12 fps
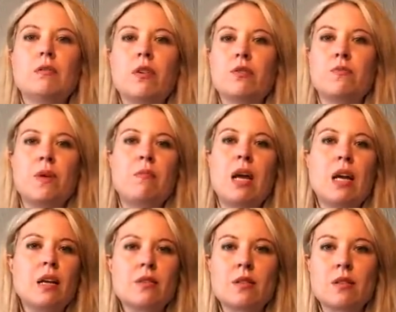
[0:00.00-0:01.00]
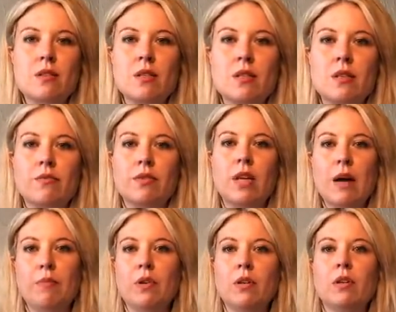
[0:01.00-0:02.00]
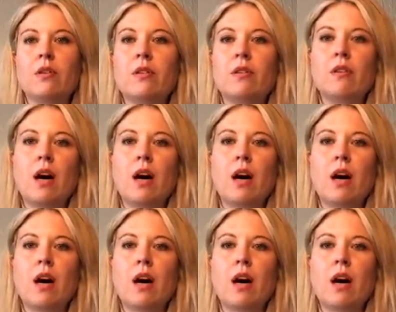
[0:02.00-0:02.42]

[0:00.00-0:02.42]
There's been many instances of libel